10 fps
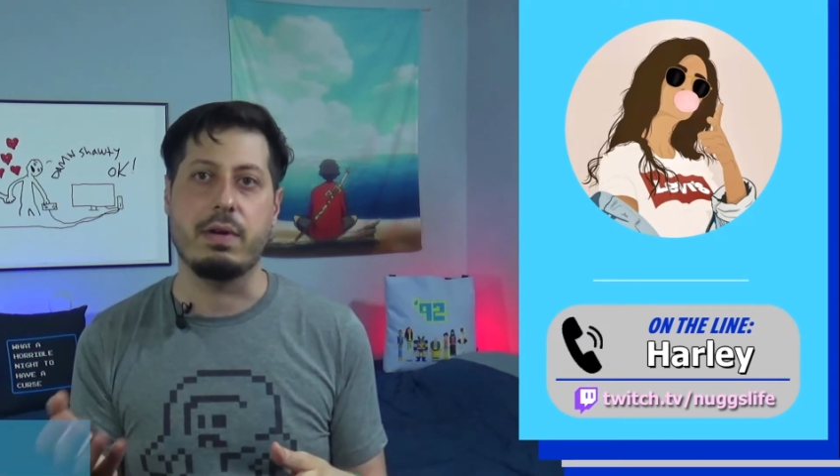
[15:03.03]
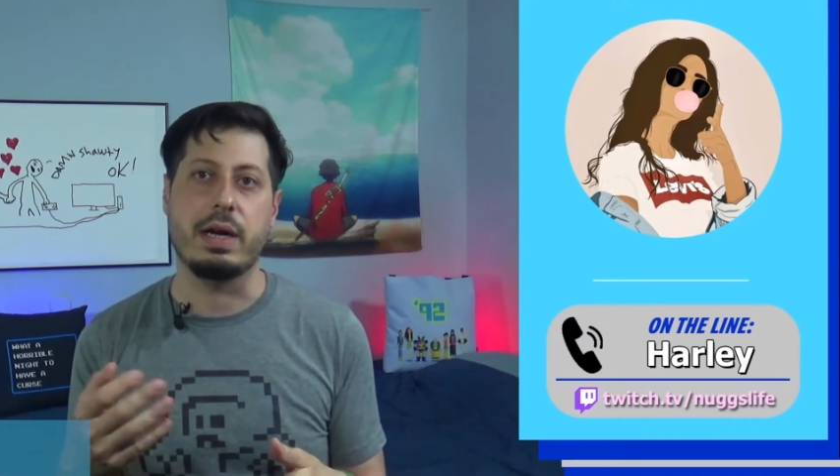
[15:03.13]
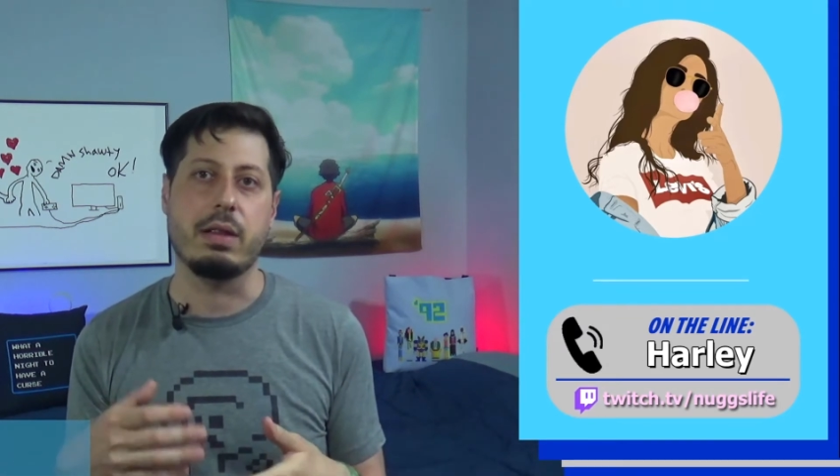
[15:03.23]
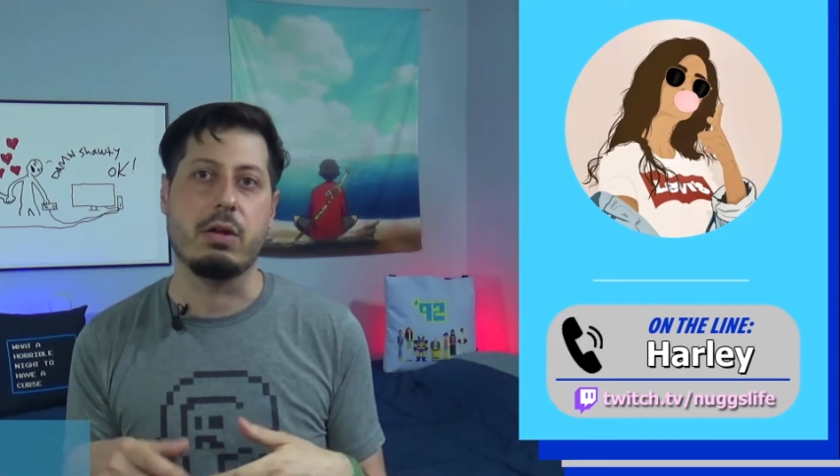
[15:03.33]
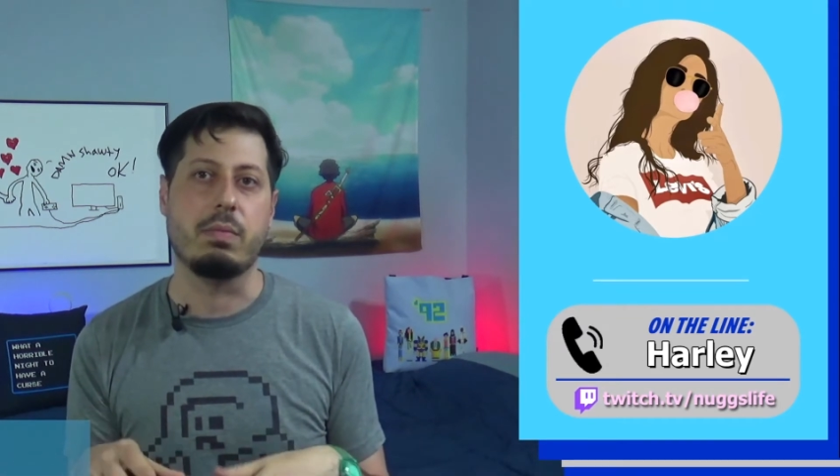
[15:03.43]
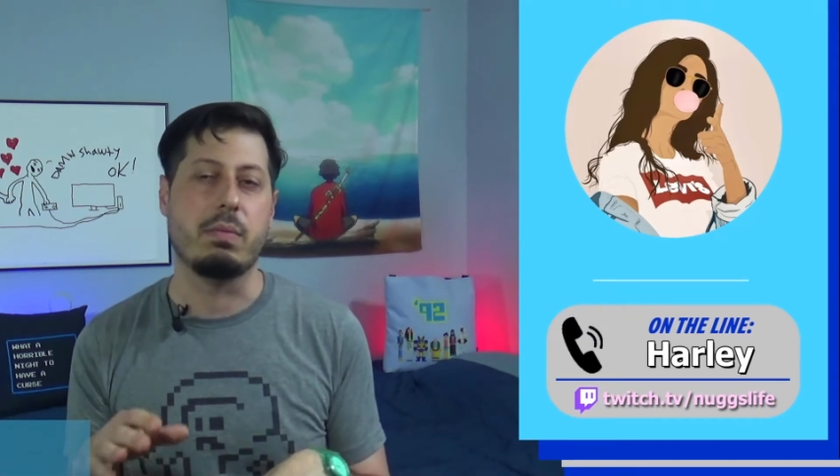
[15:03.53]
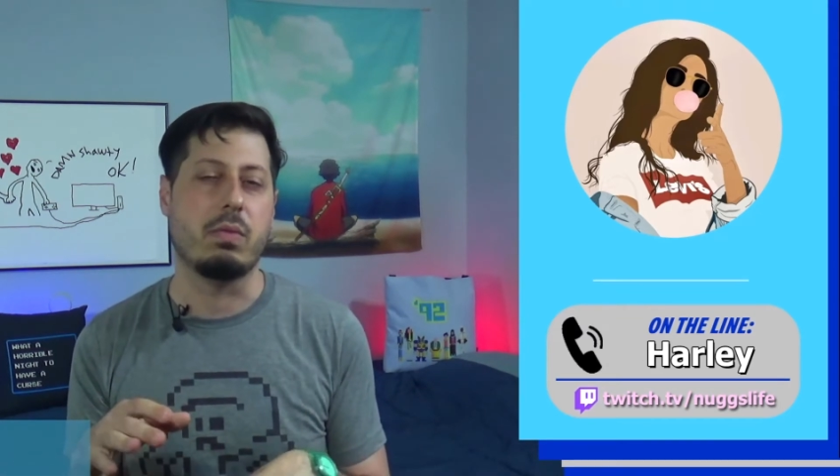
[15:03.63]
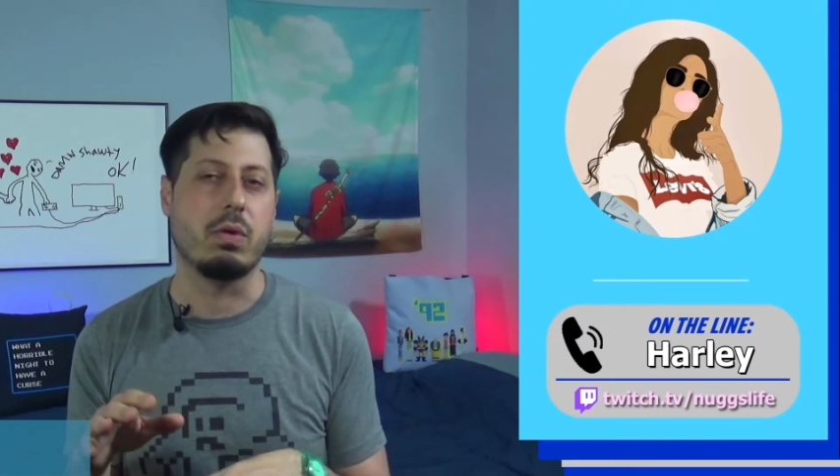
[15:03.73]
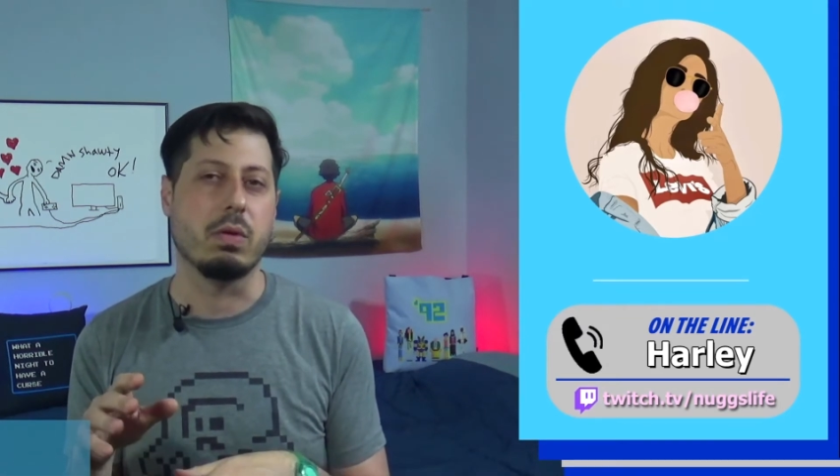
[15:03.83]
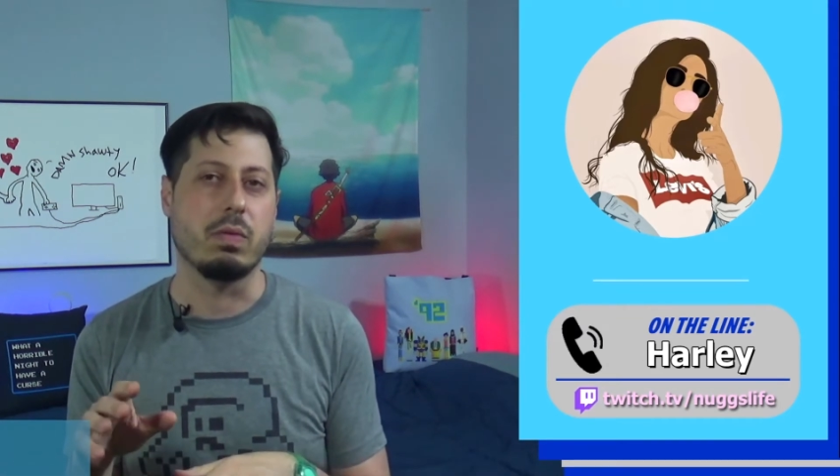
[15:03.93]
get a little bit
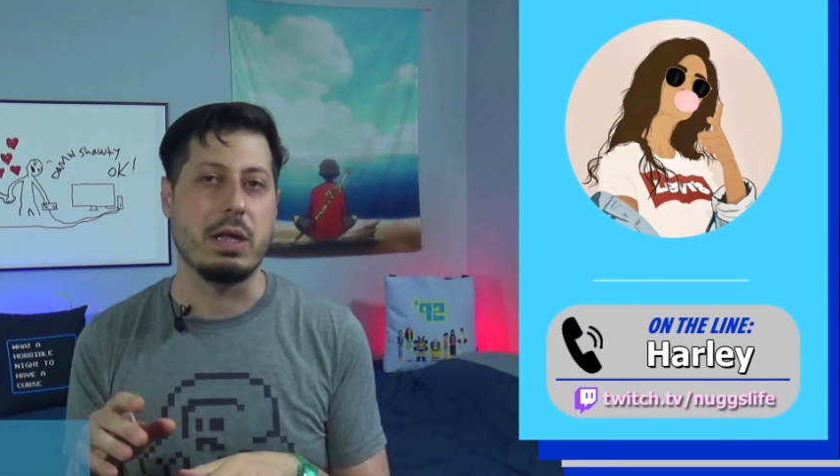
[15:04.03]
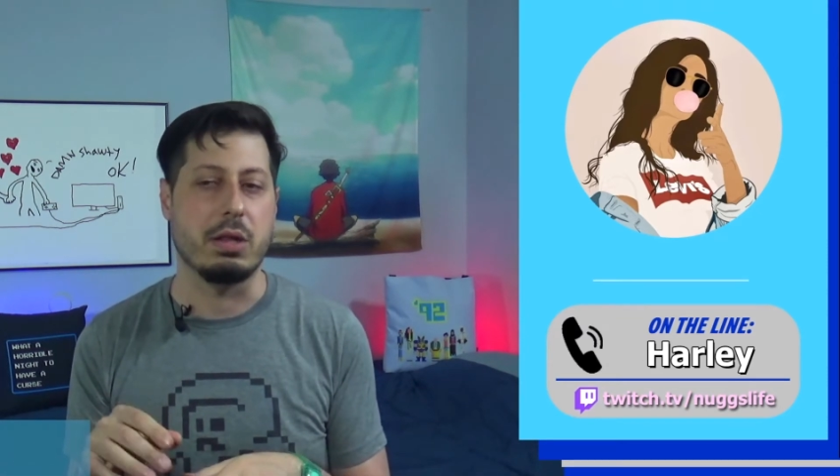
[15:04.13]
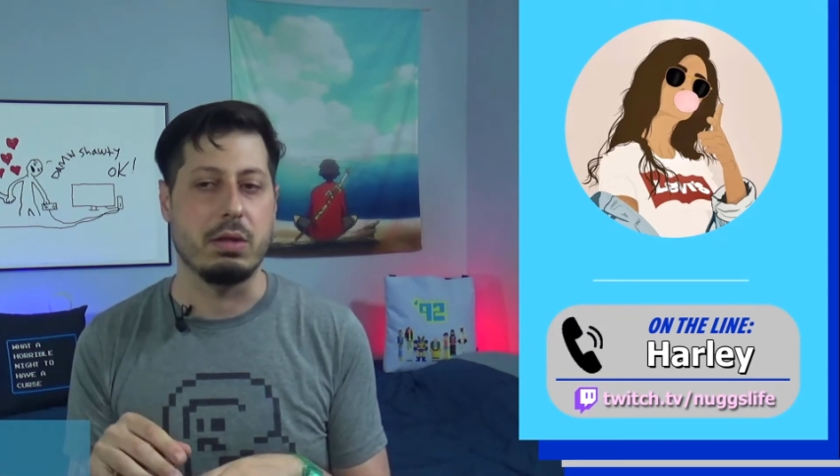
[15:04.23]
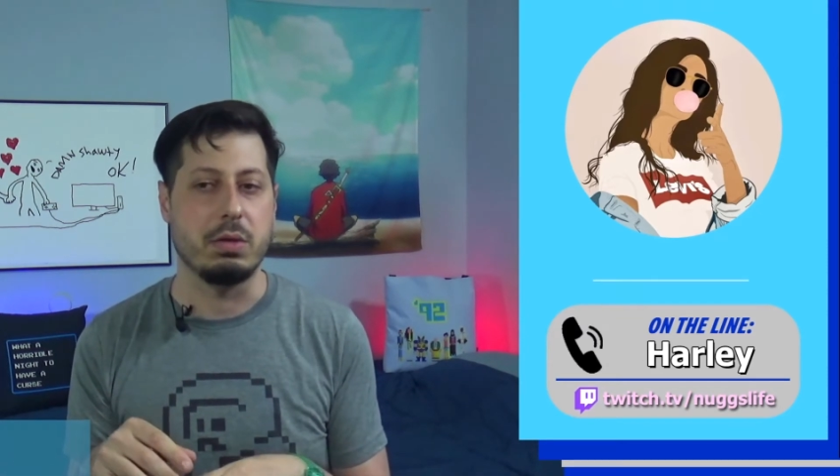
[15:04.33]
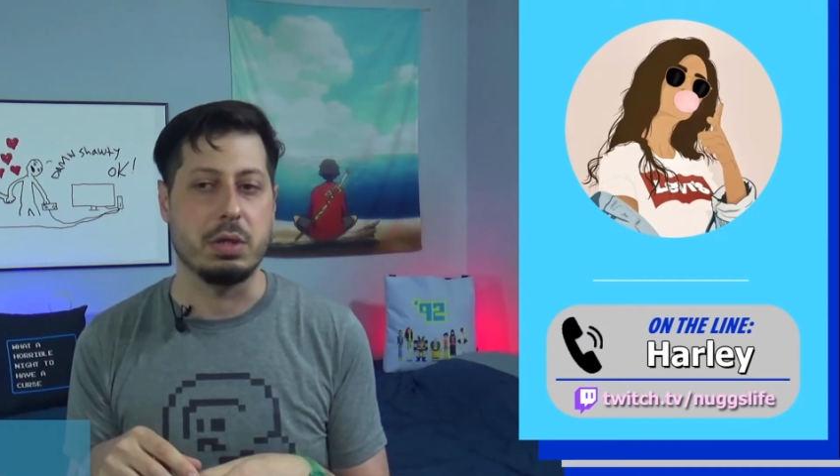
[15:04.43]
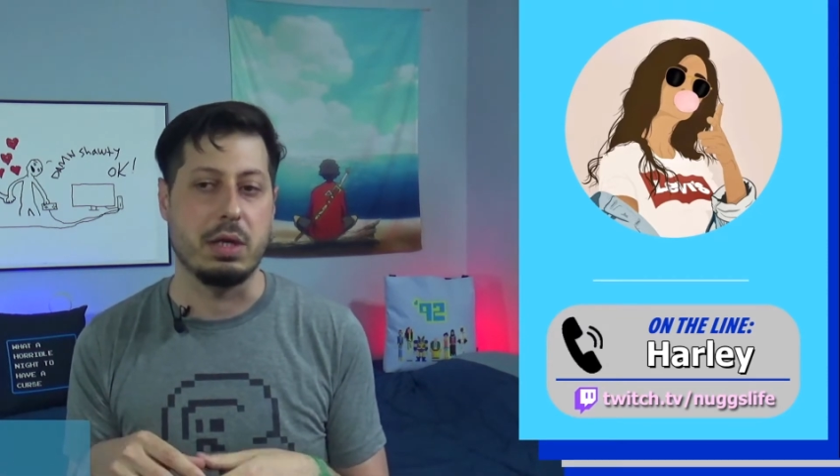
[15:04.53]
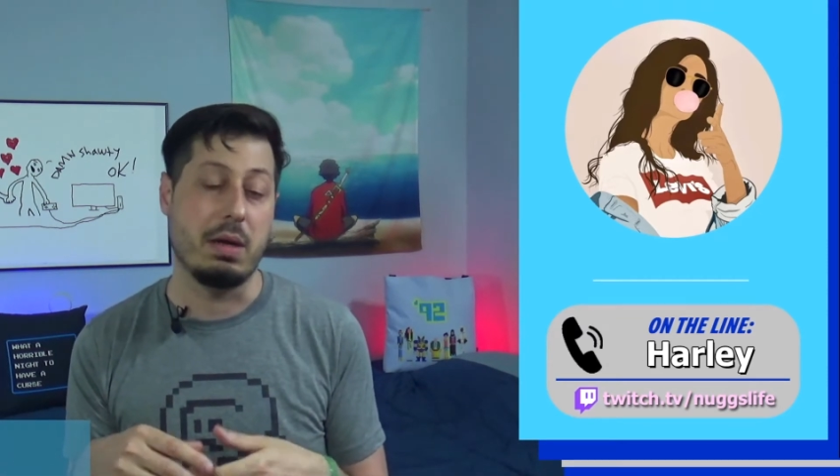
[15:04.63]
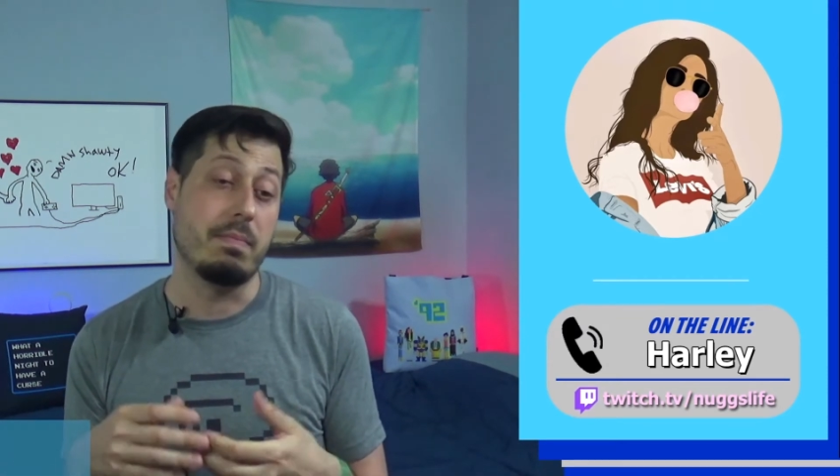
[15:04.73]
more resolution.